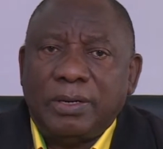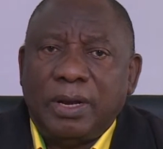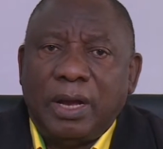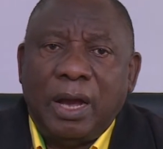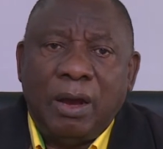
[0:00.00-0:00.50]

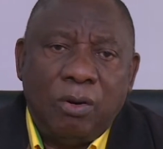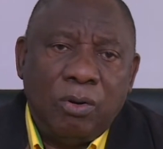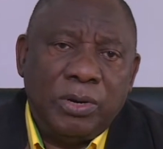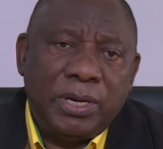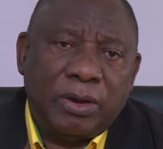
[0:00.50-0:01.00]
Our
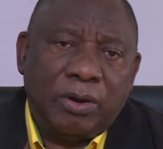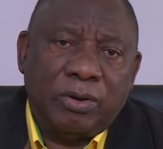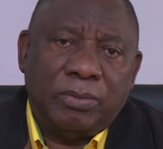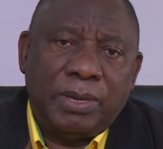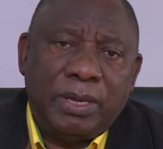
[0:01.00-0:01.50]
own
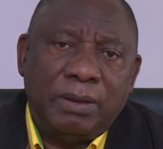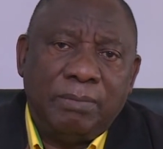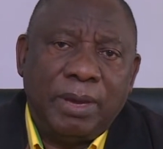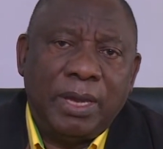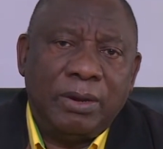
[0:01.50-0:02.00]
economy
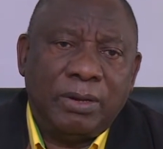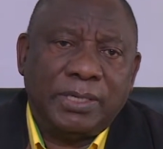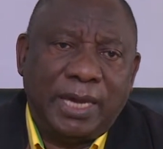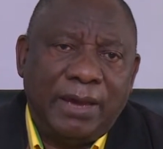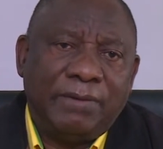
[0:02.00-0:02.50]
may not
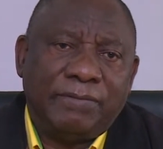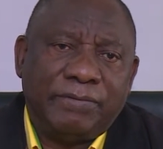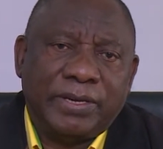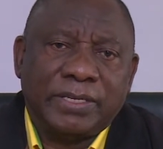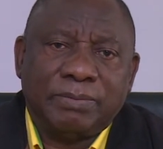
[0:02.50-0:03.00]
have
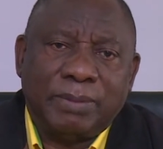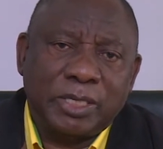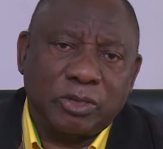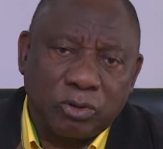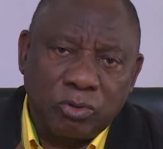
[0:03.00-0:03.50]
as
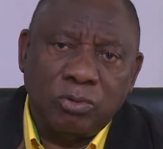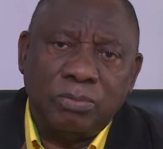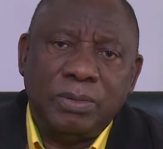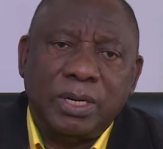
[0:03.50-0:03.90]
much room